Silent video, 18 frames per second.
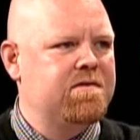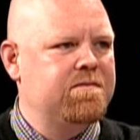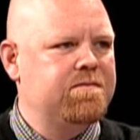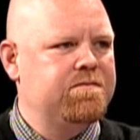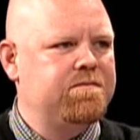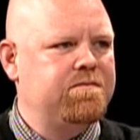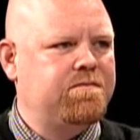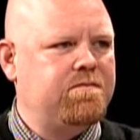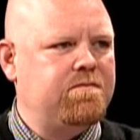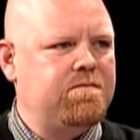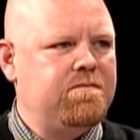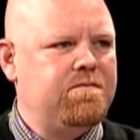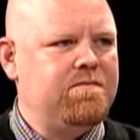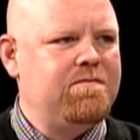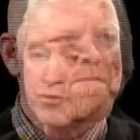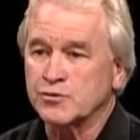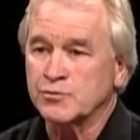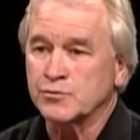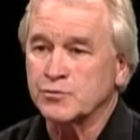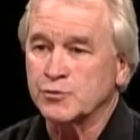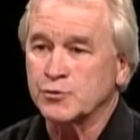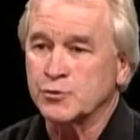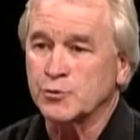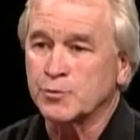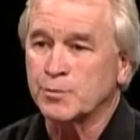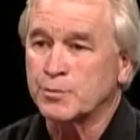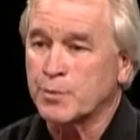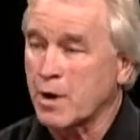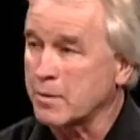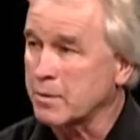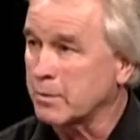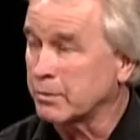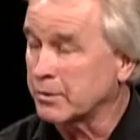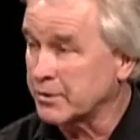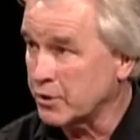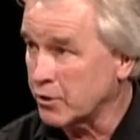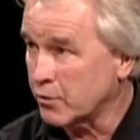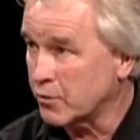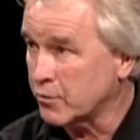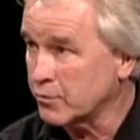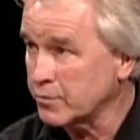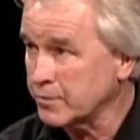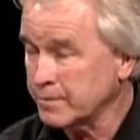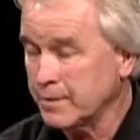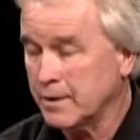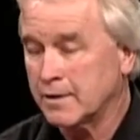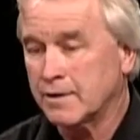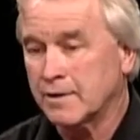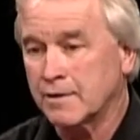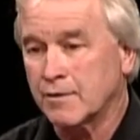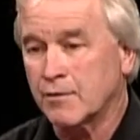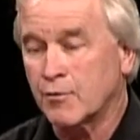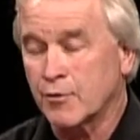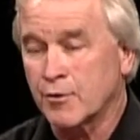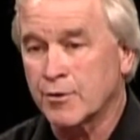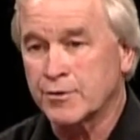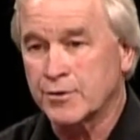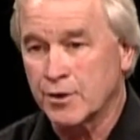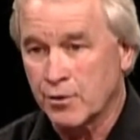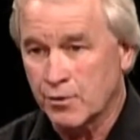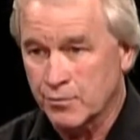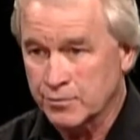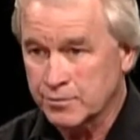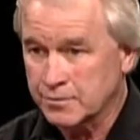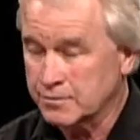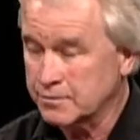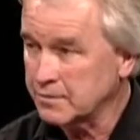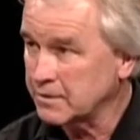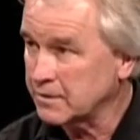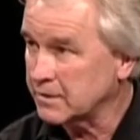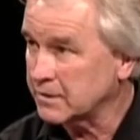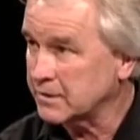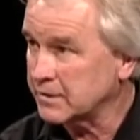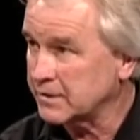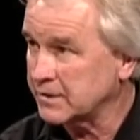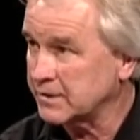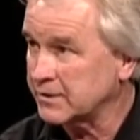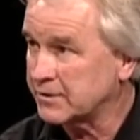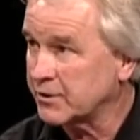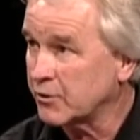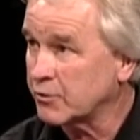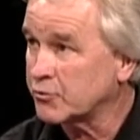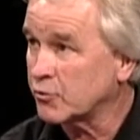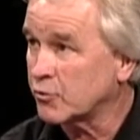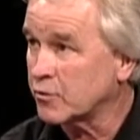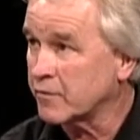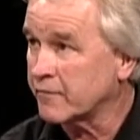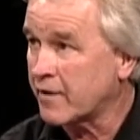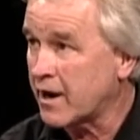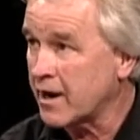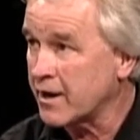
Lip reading: Okay, as you probably know or don't, the Territory of